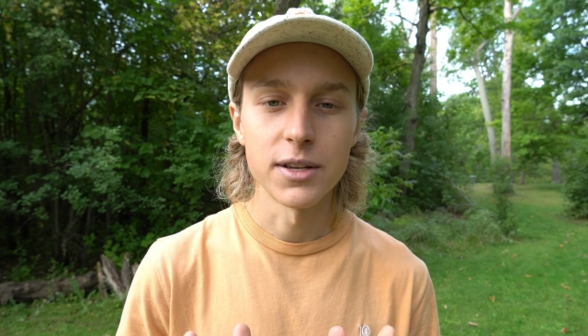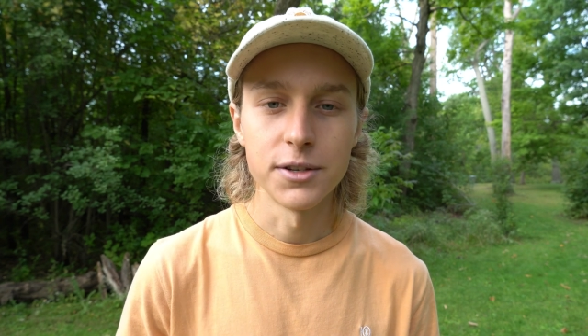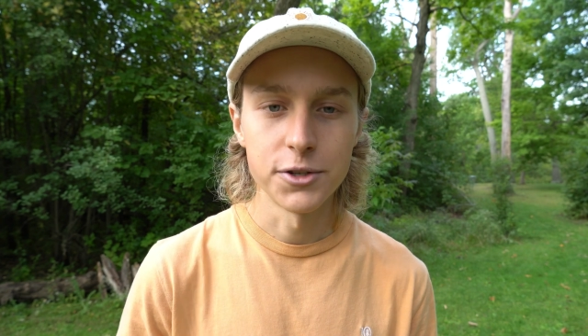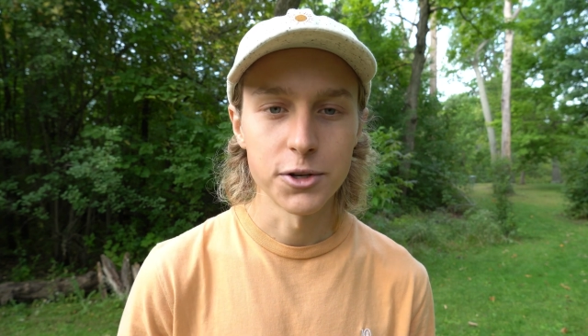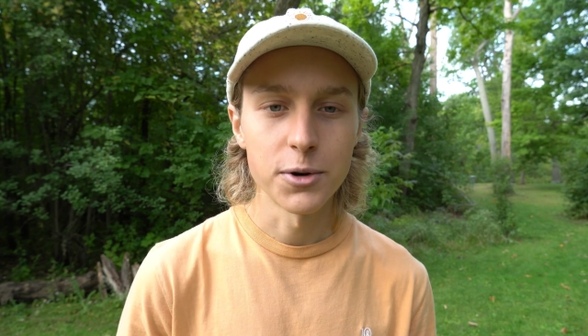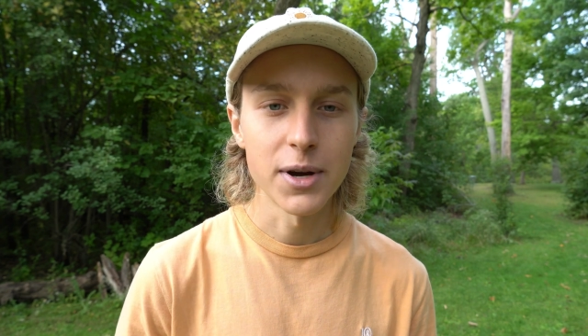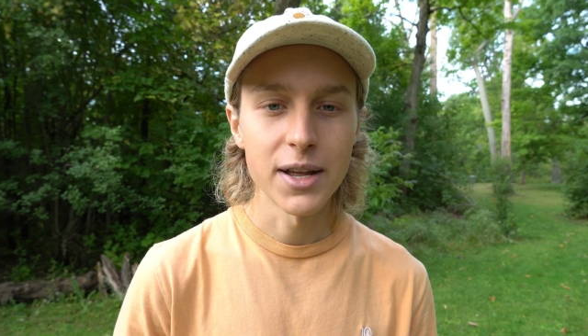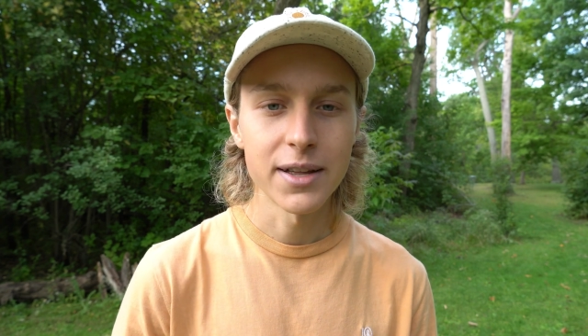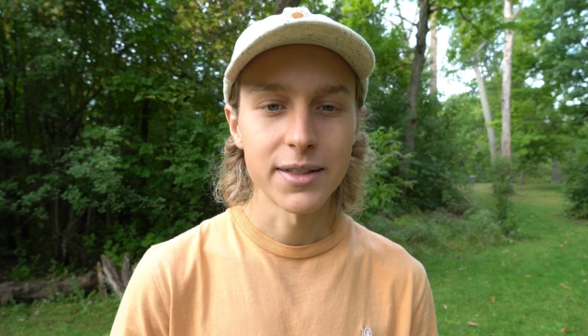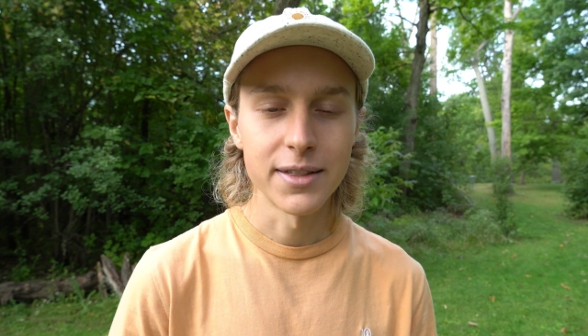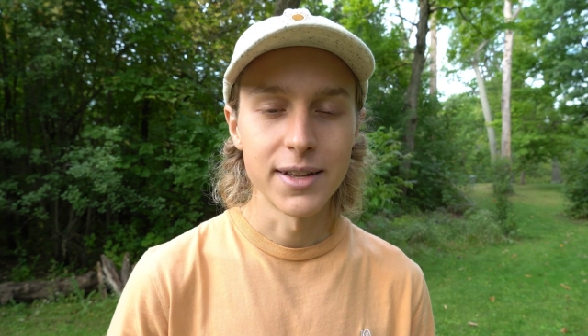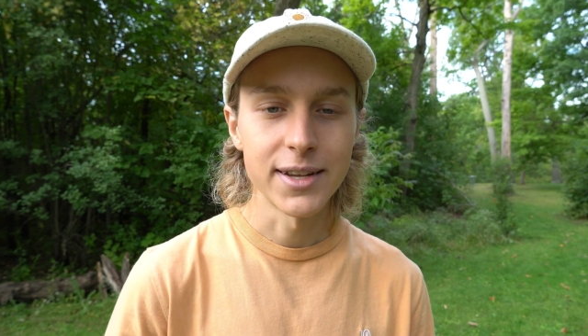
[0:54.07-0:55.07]
enjoy
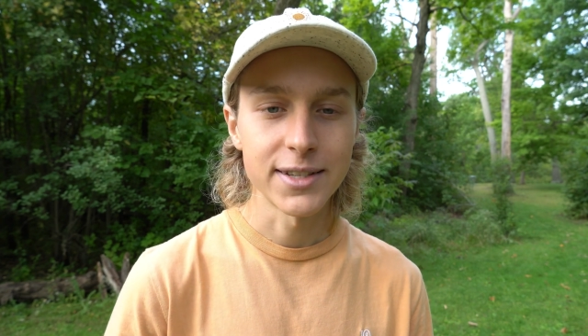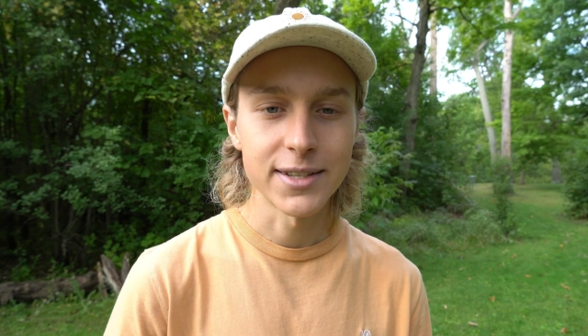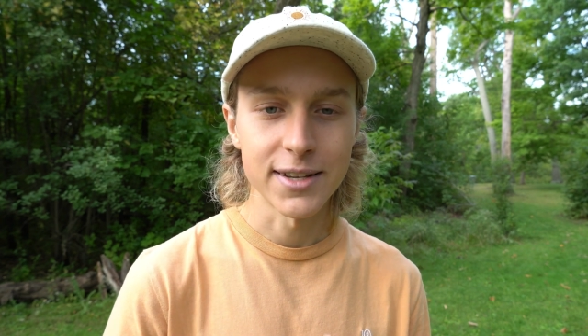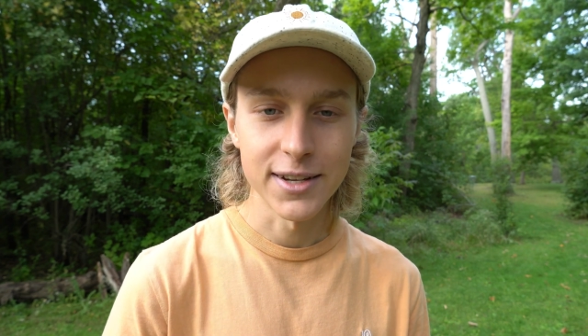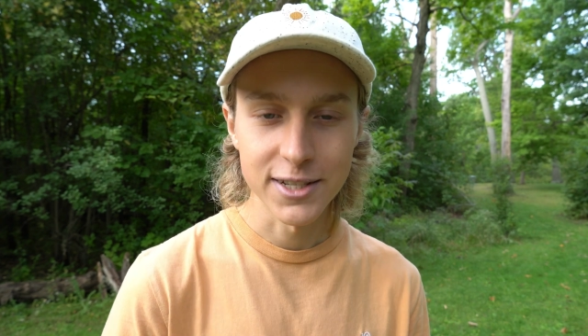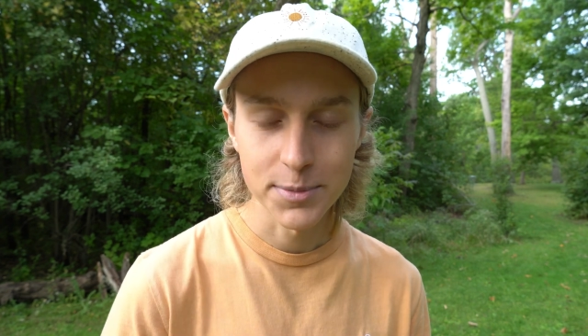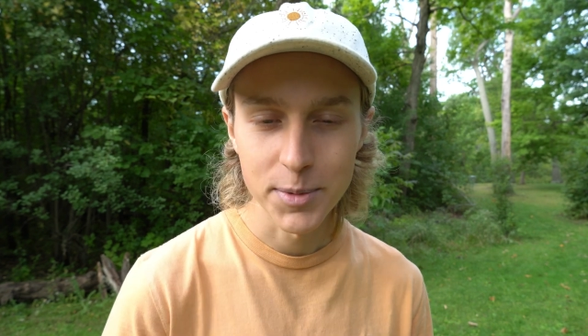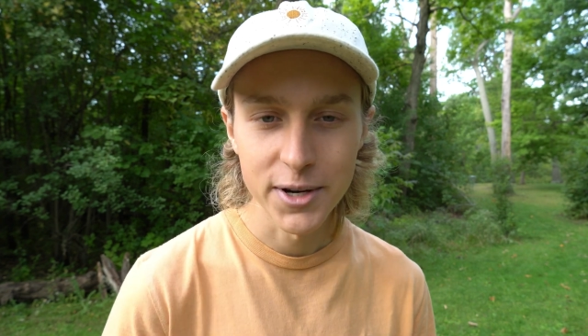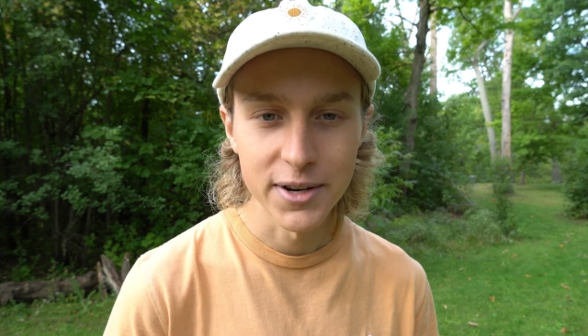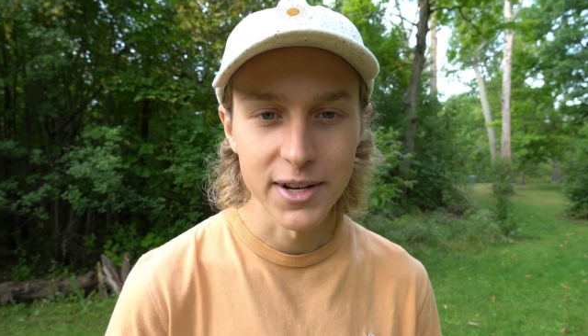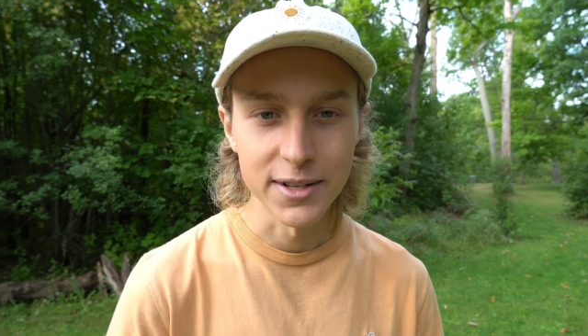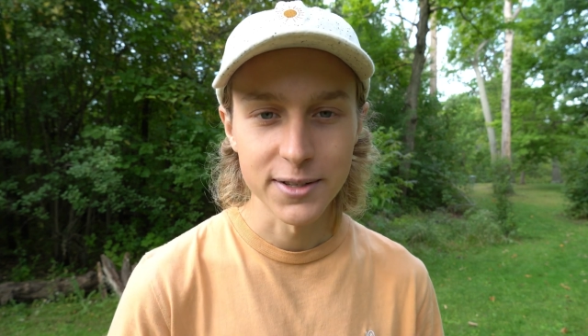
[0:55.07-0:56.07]
this
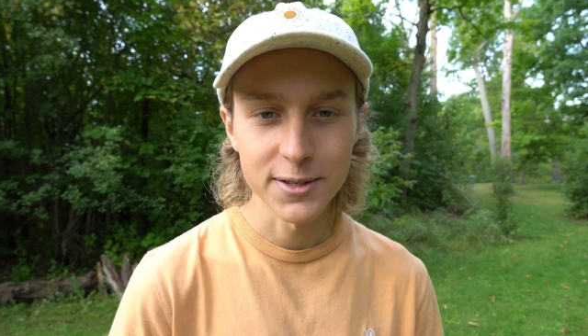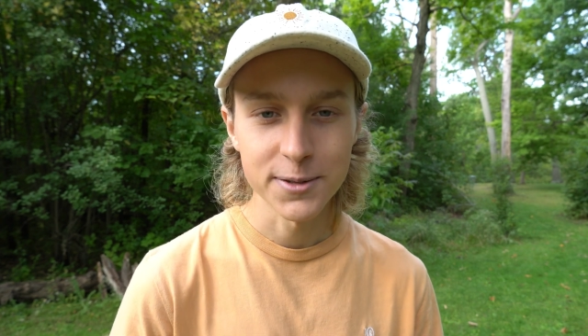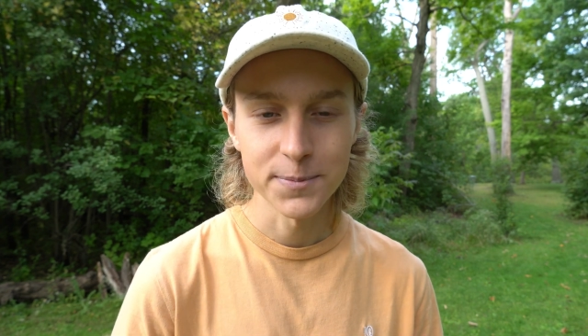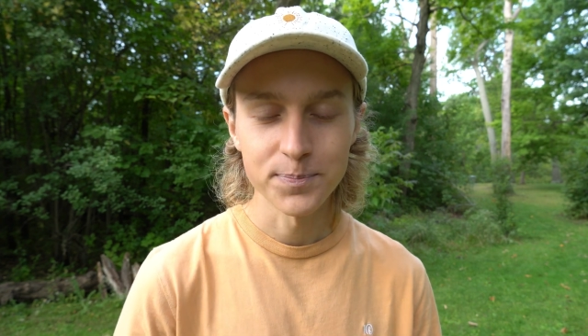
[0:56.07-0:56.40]
experience.